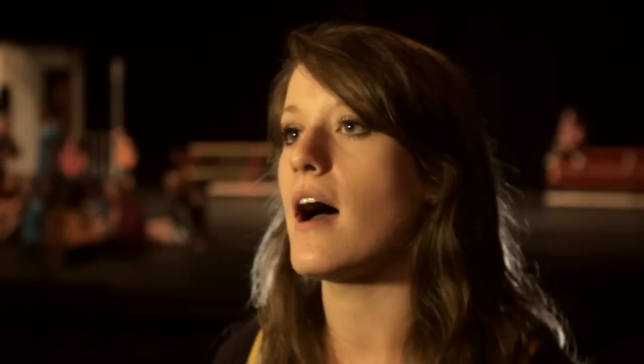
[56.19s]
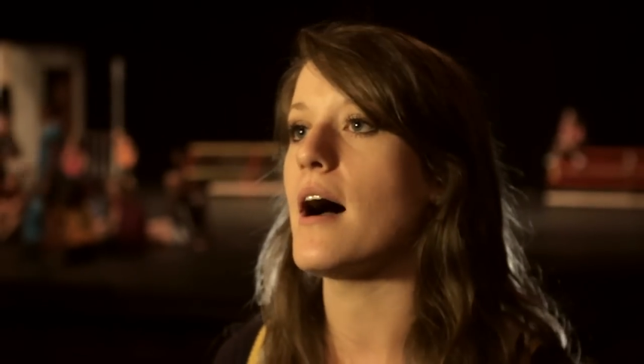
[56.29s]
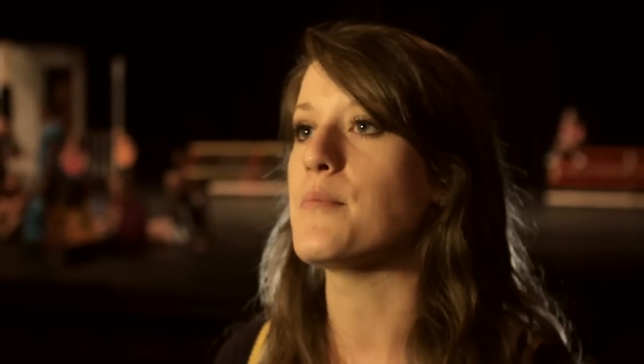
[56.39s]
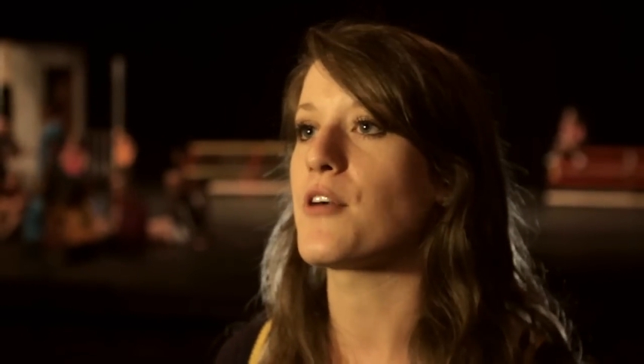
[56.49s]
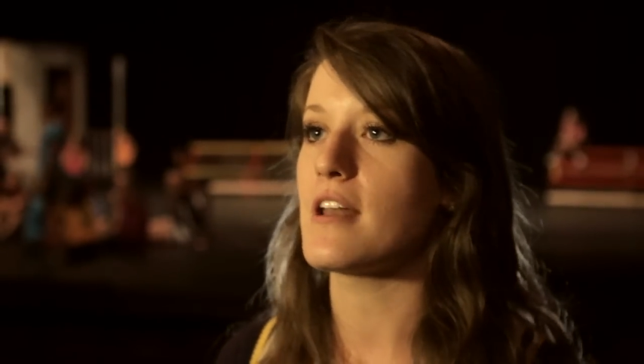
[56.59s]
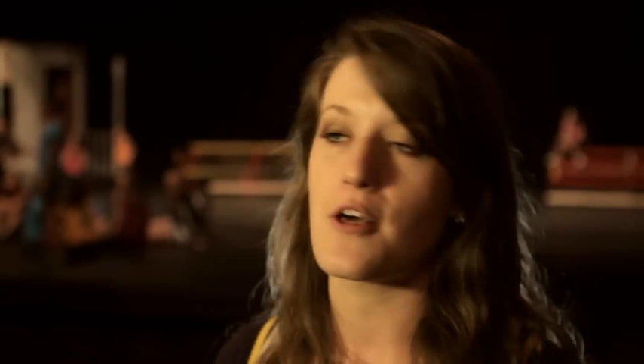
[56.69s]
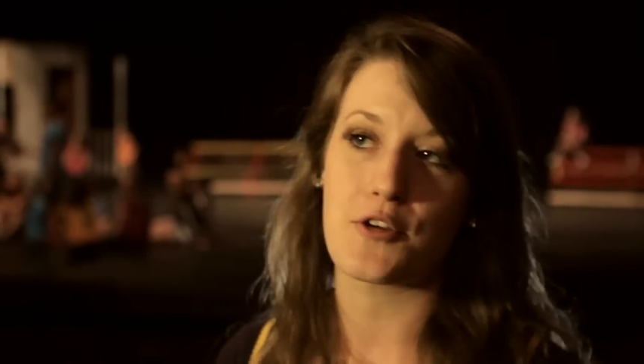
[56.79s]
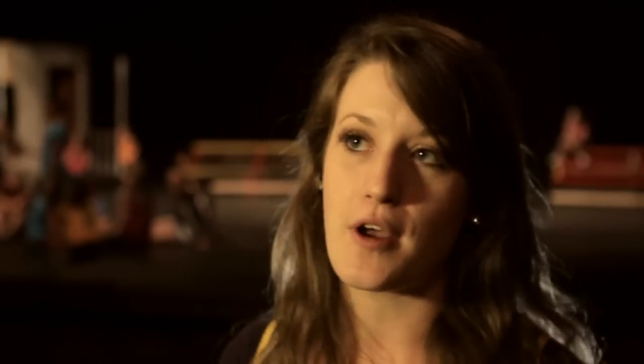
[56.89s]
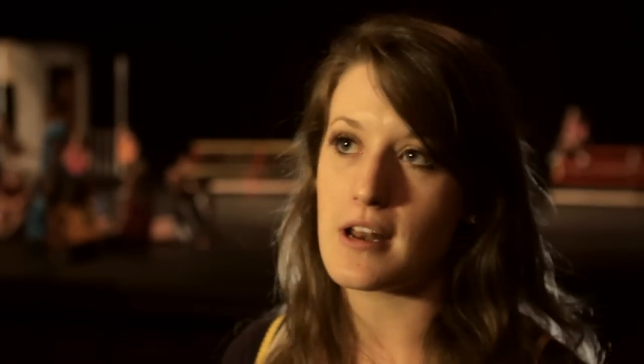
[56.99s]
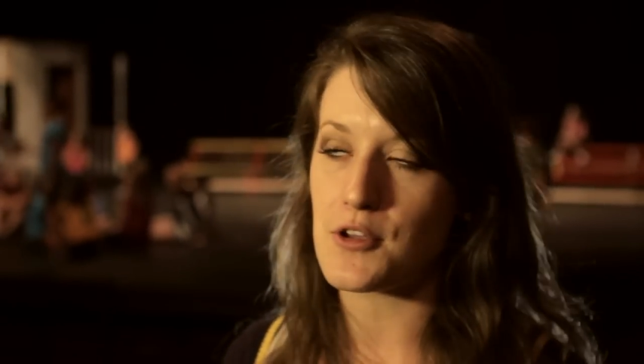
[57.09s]
Right now
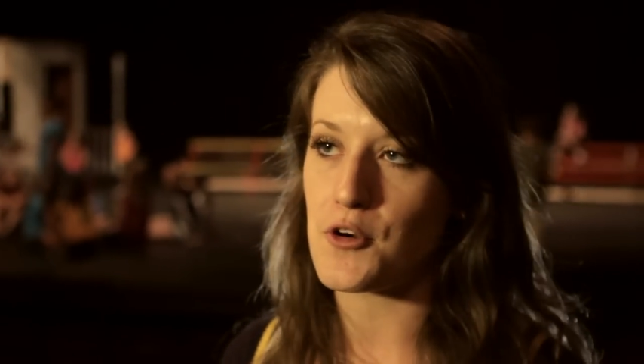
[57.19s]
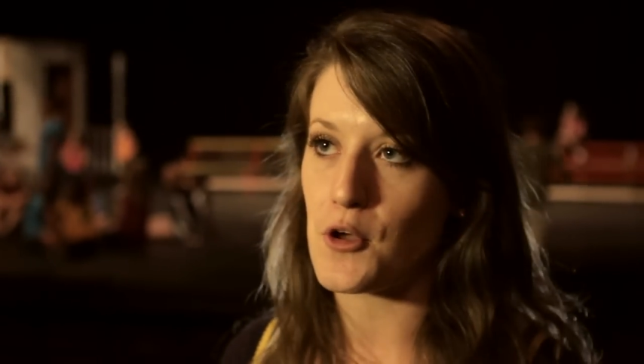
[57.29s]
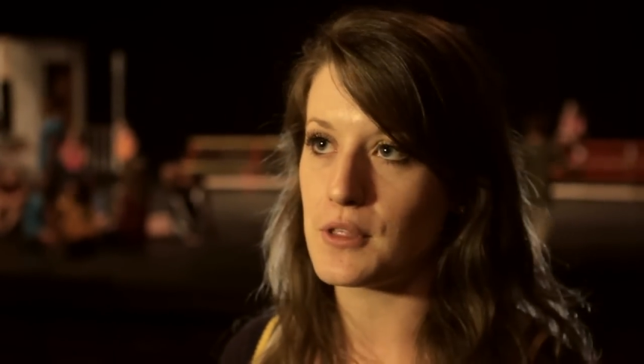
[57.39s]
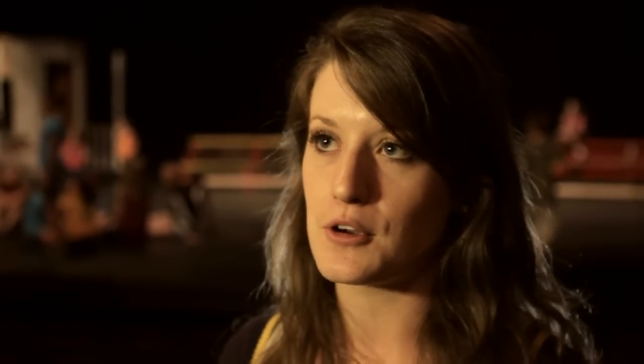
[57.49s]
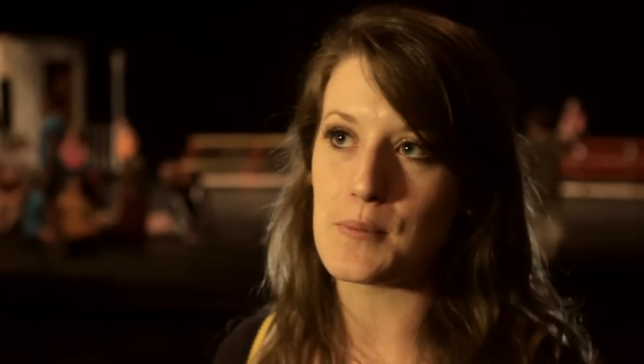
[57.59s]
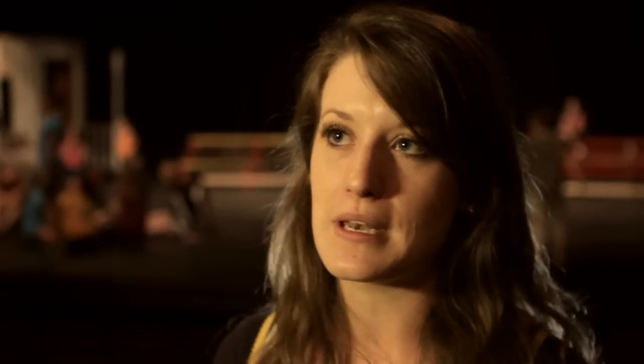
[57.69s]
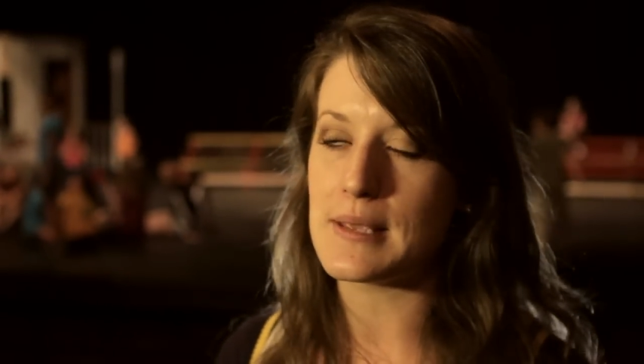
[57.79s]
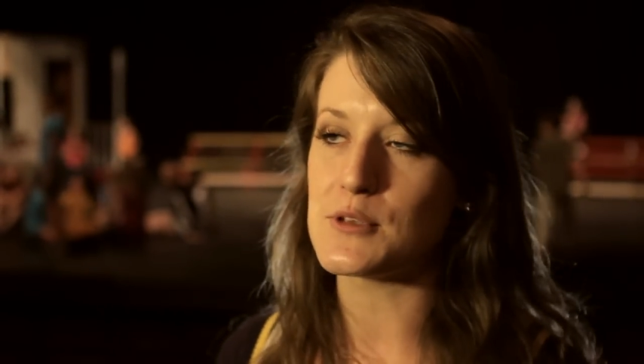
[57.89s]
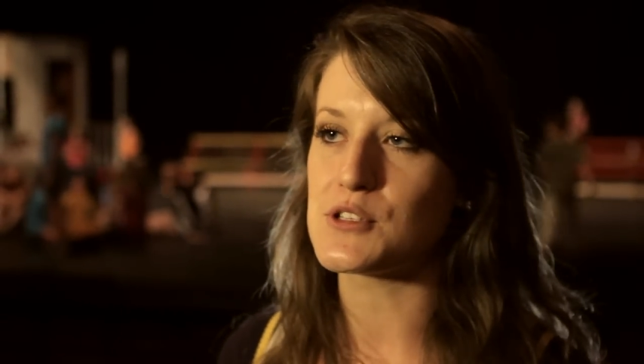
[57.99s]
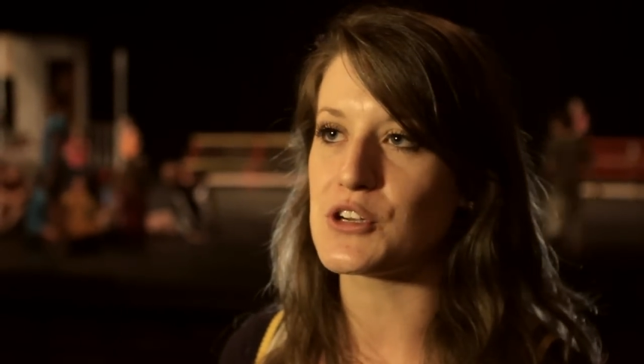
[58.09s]
they're writing their own little mini
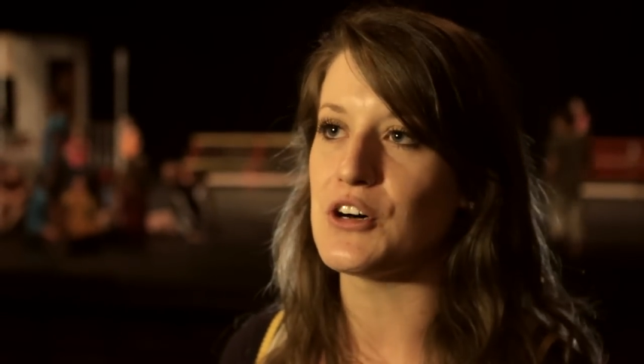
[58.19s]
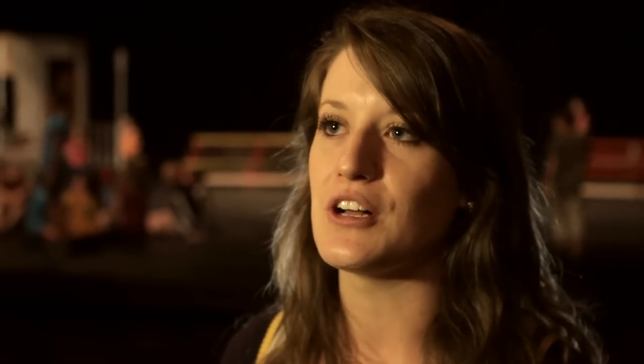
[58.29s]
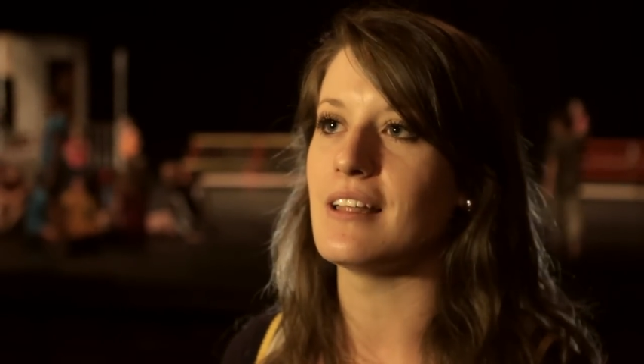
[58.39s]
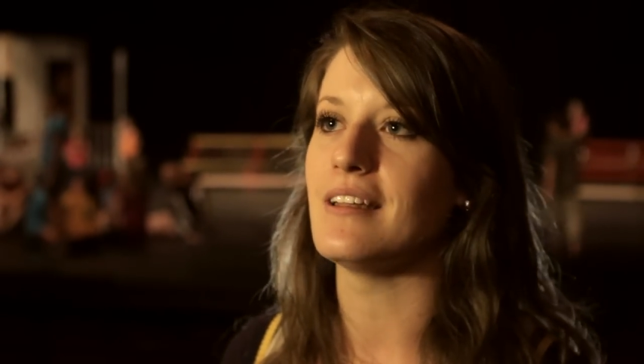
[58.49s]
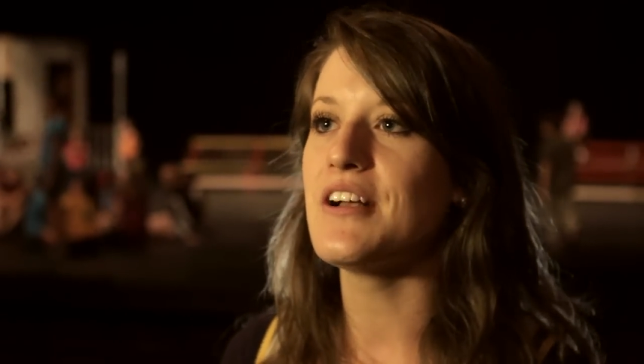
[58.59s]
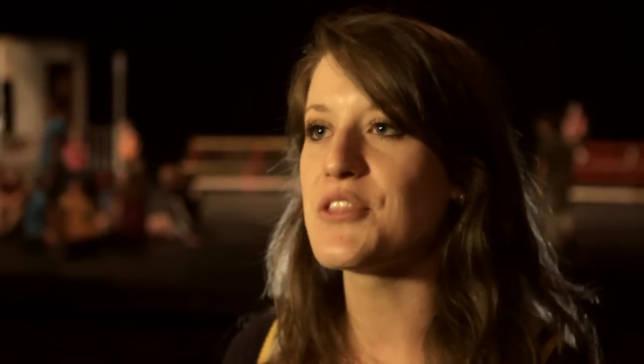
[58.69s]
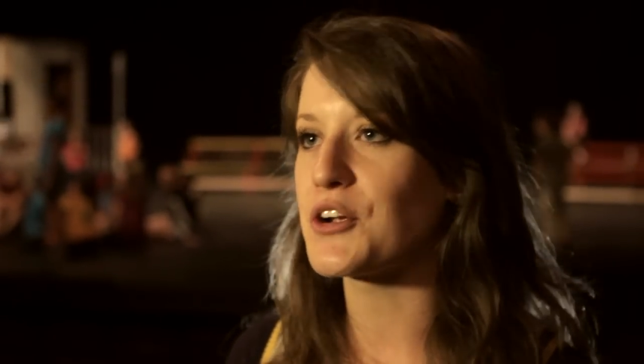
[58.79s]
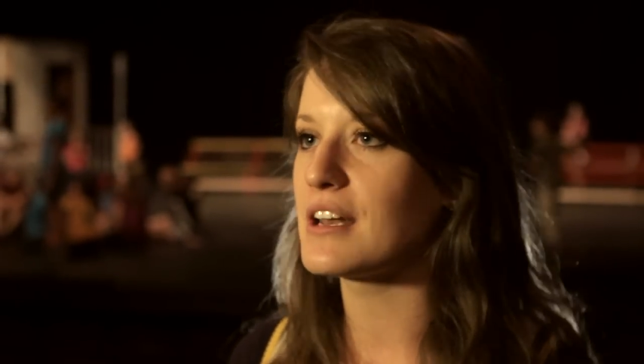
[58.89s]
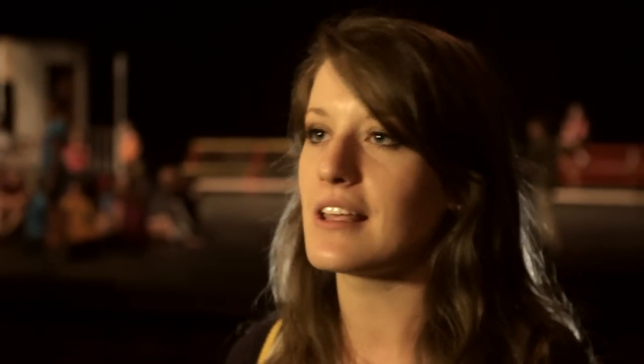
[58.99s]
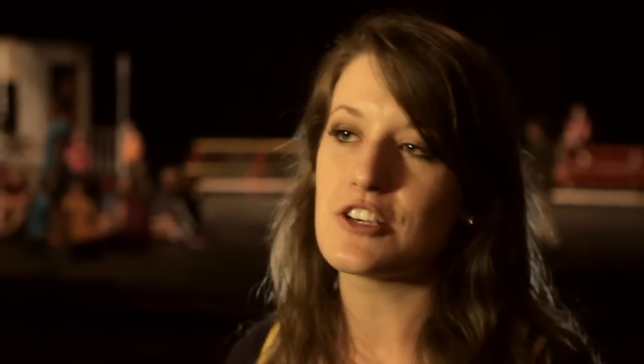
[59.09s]
musical, and they're
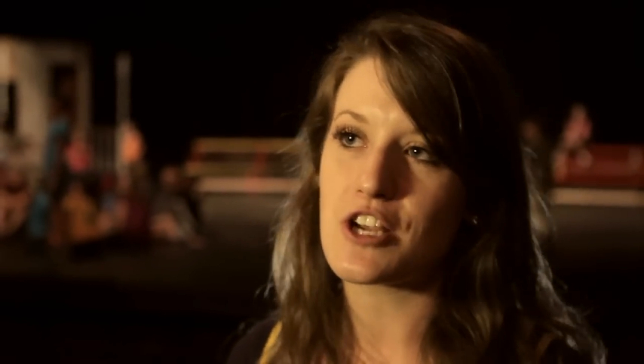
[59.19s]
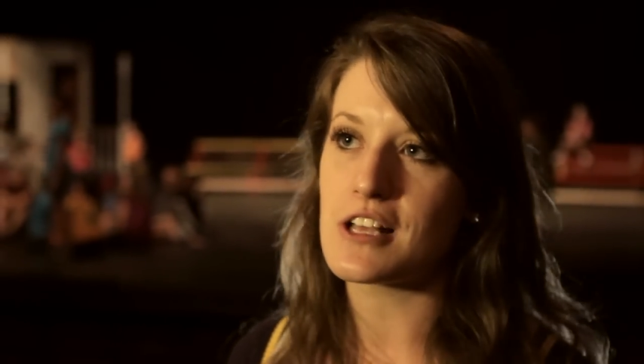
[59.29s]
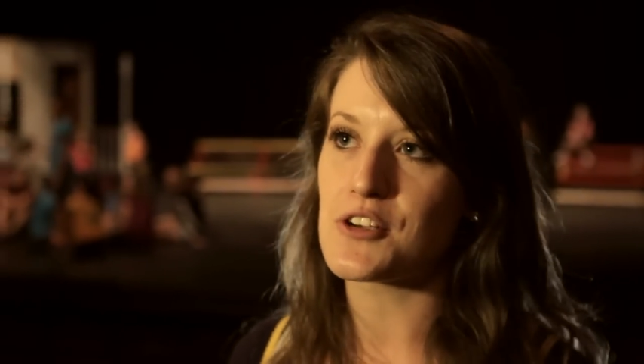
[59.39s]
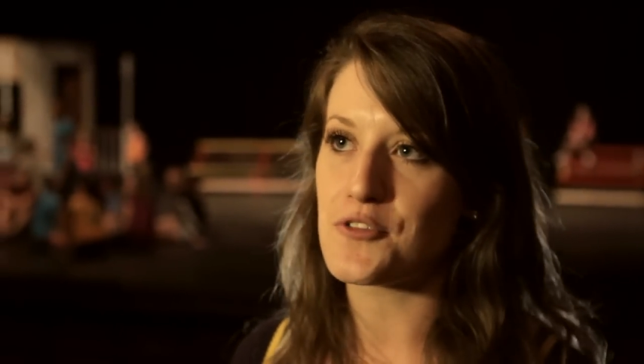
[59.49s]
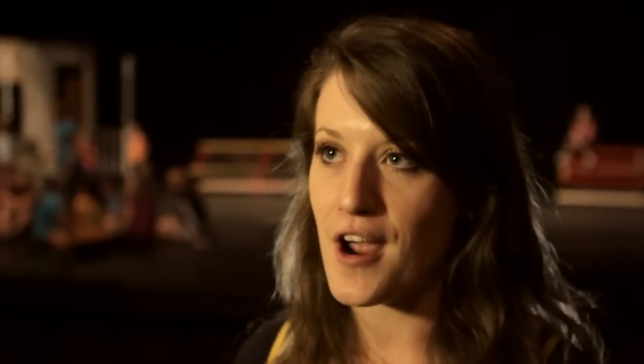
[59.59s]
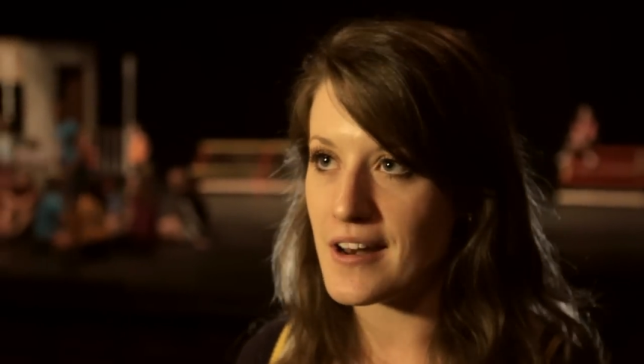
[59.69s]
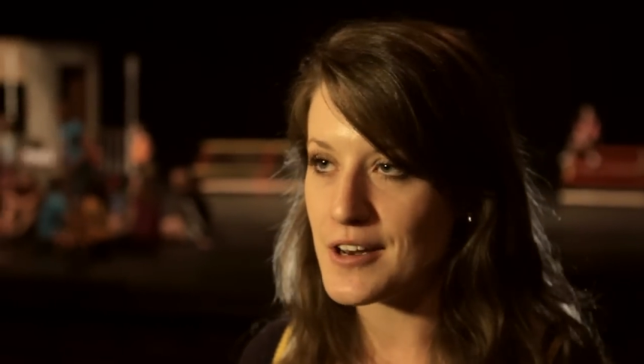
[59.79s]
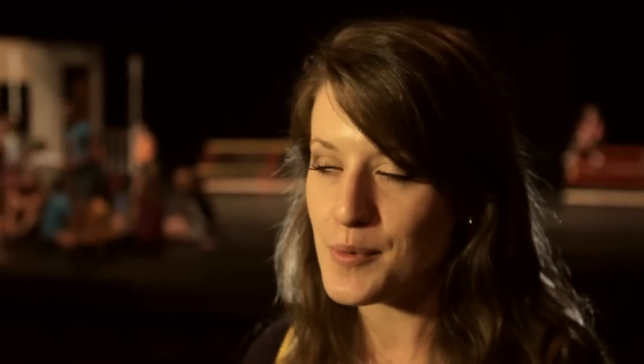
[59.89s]
going to get a chance on Friday to